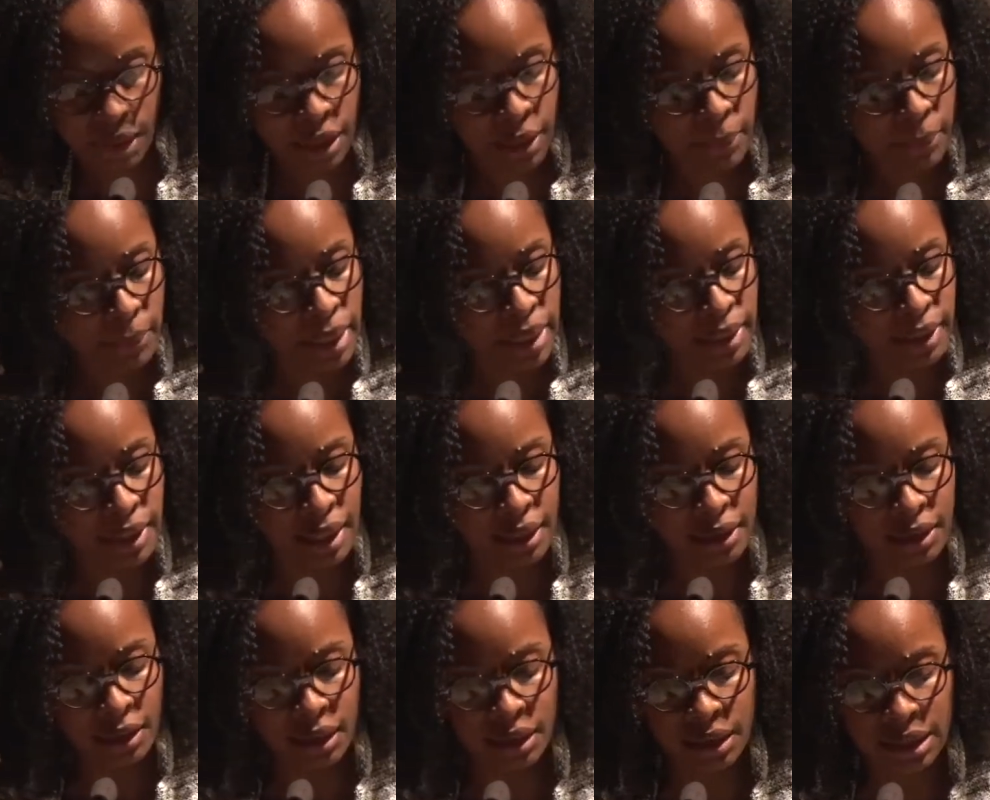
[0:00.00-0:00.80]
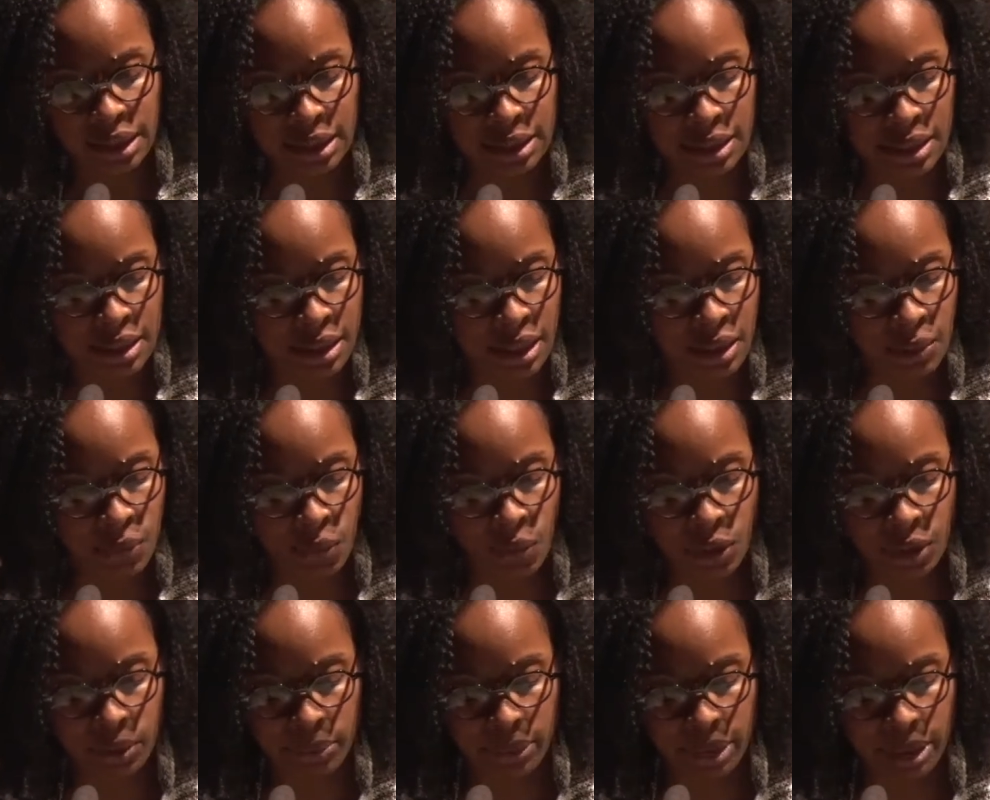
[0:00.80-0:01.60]
May that lucky
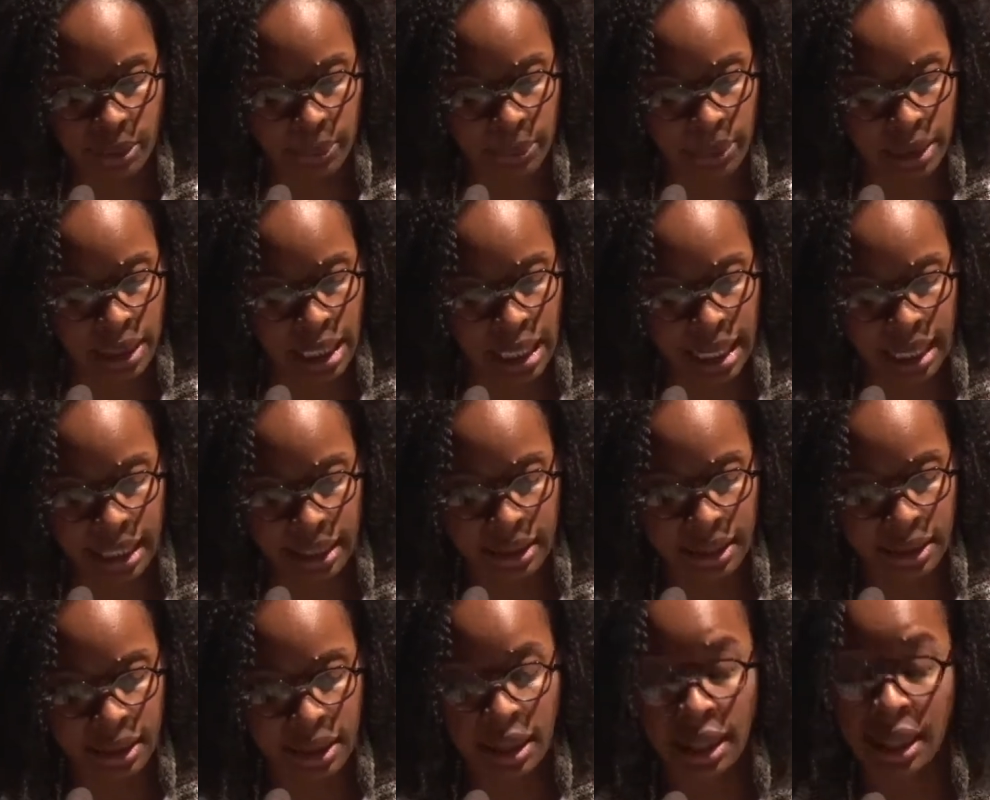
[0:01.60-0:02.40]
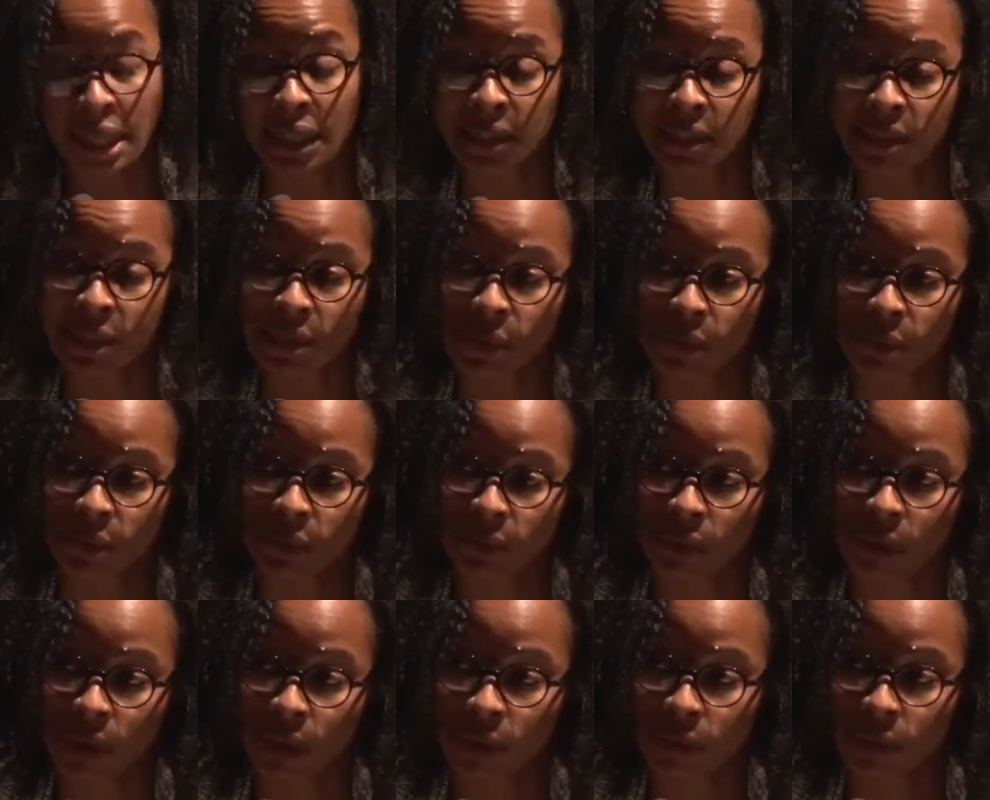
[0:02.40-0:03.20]
someone be black and so
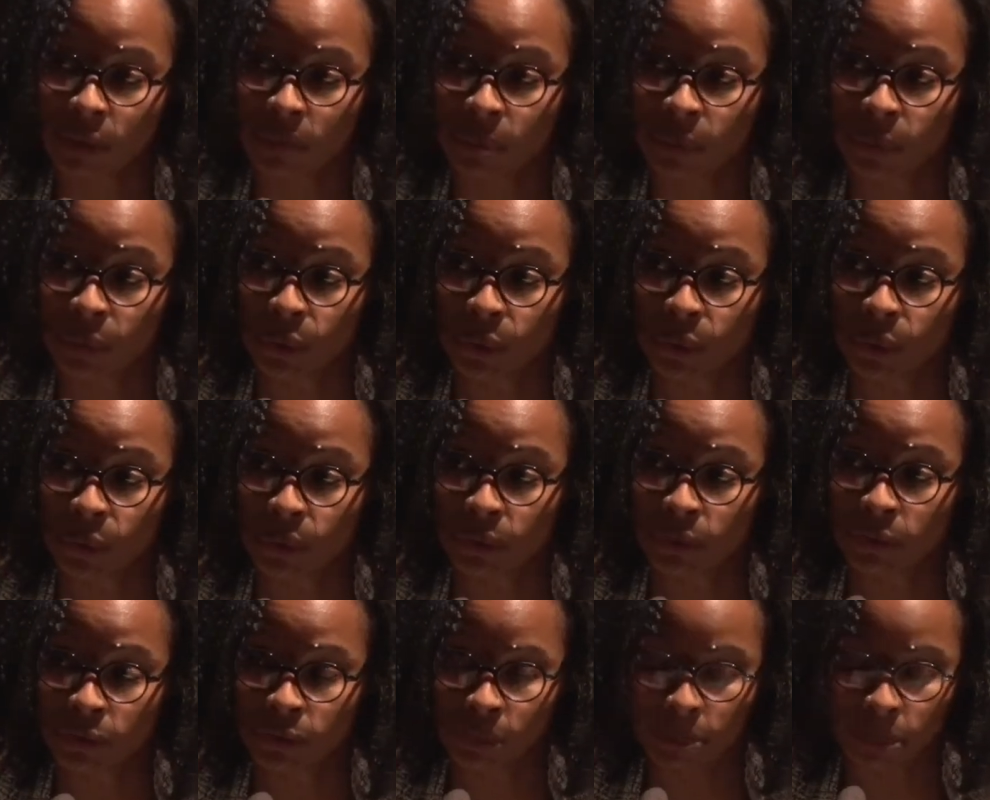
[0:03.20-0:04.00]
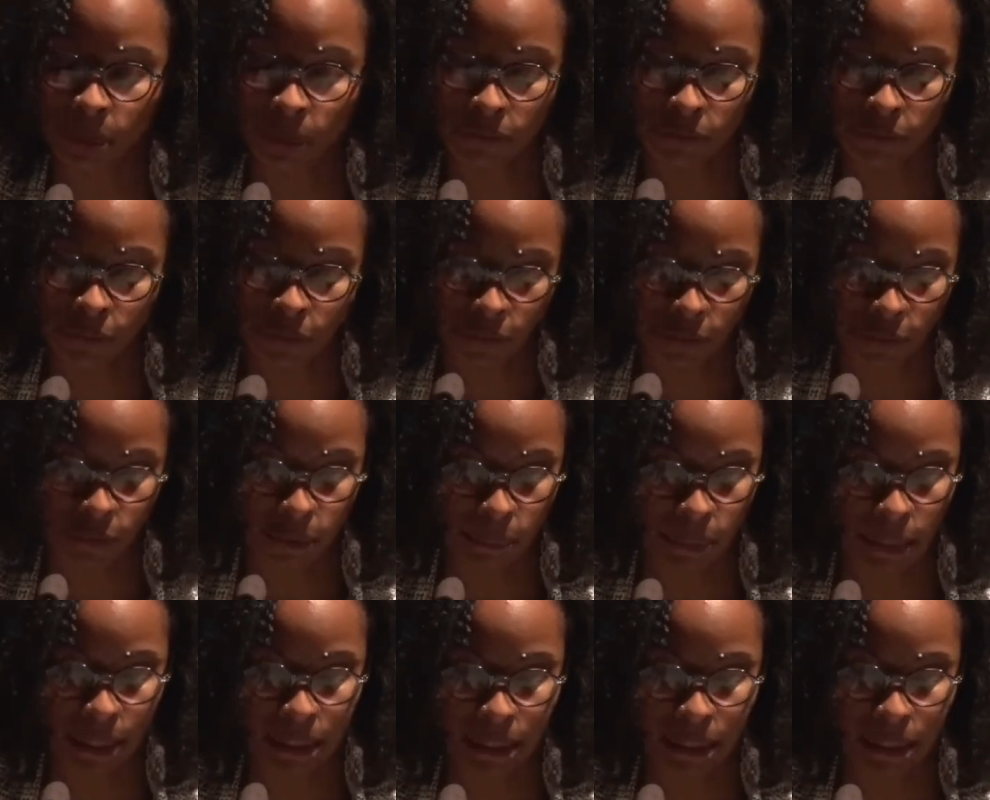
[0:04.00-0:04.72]
far removed from the verb